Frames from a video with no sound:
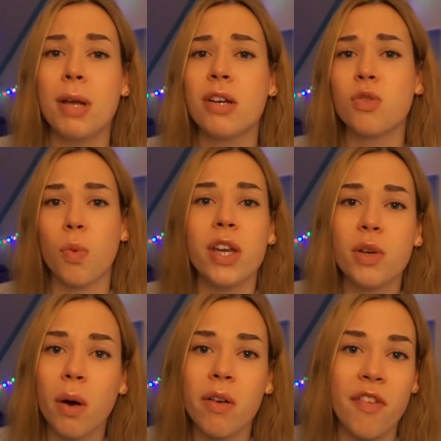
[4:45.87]
because when
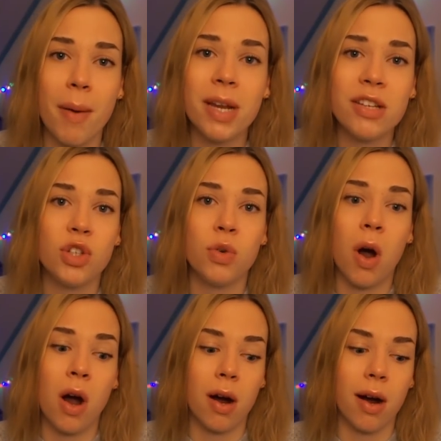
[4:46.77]
you are a feminist, you
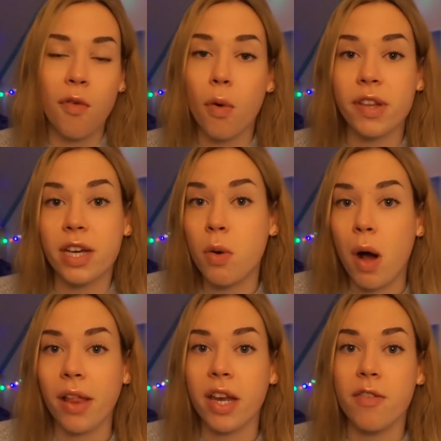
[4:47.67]
are for the
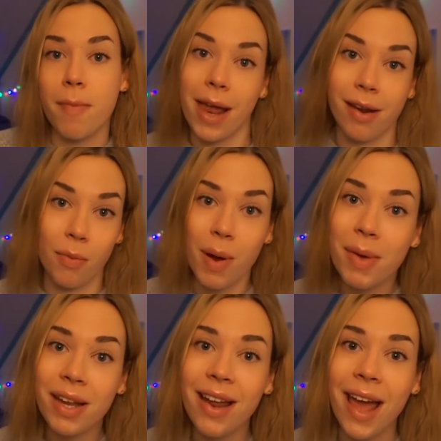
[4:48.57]
equality of men and
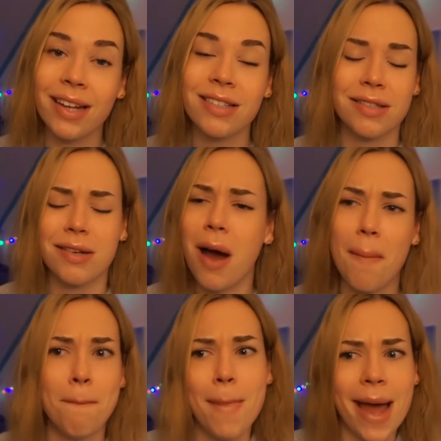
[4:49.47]
women, and it's
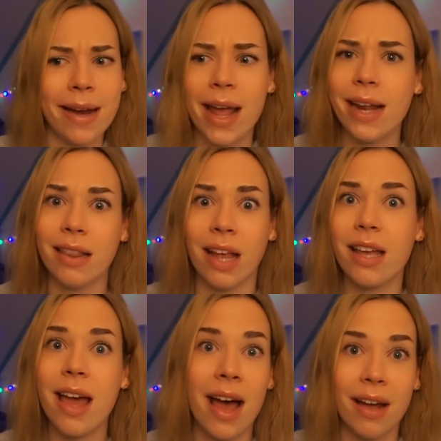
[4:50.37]
not man-hate
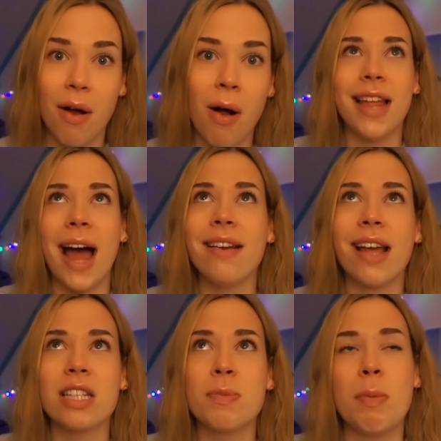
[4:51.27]
like at all. That
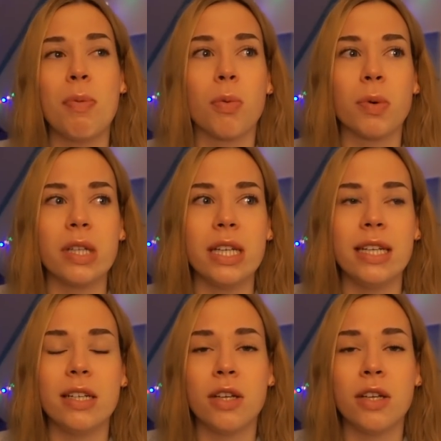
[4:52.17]
gets people really